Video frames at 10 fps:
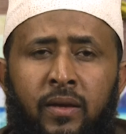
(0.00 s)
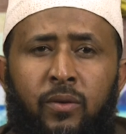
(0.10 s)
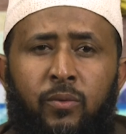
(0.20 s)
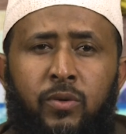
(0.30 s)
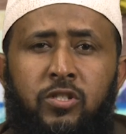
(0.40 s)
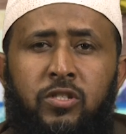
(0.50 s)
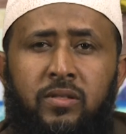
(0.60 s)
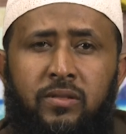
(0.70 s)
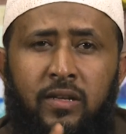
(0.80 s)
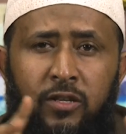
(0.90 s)
which
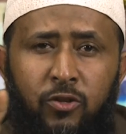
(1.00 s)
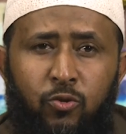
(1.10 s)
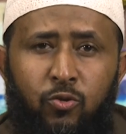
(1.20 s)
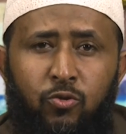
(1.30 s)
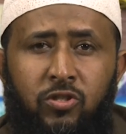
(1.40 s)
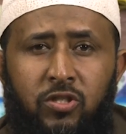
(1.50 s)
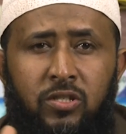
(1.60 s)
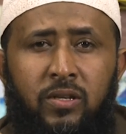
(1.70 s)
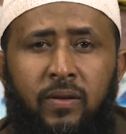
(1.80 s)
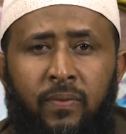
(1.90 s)
they use
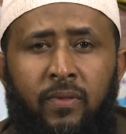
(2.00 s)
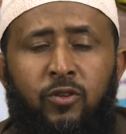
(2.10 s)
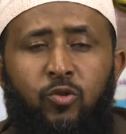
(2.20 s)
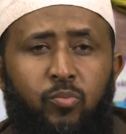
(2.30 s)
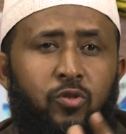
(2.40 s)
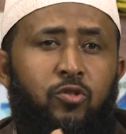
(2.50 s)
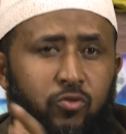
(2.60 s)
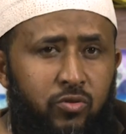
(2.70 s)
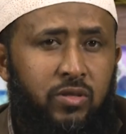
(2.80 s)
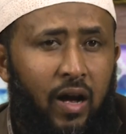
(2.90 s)
to
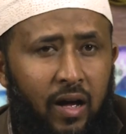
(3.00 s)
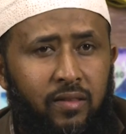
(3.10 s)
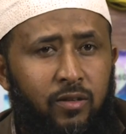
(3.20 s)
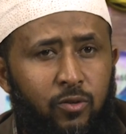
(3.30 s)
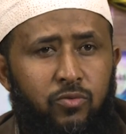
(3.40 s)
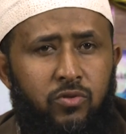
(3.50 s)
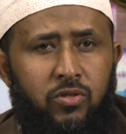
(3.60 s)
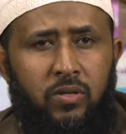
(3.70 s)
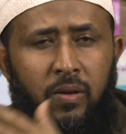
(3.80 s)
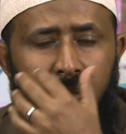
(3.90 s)
produce other
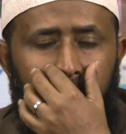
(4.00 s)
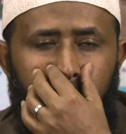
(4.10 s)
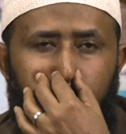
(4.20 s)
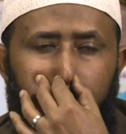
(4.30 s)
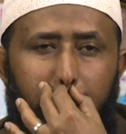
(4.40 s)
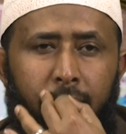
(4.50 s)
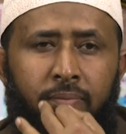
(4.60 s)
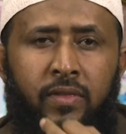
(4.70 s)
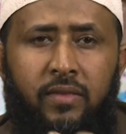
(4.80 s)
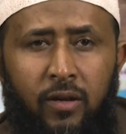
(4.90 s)
goods, okay,
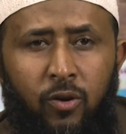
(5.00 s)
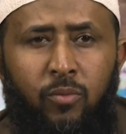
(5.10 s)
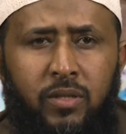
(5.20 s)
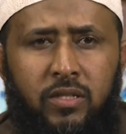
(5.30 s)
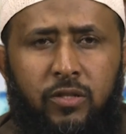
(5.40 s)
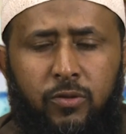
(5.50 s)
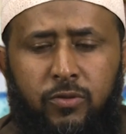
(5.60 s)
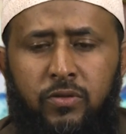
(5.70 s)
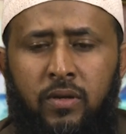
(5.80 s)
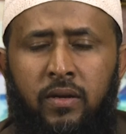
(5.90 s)
their raw materials.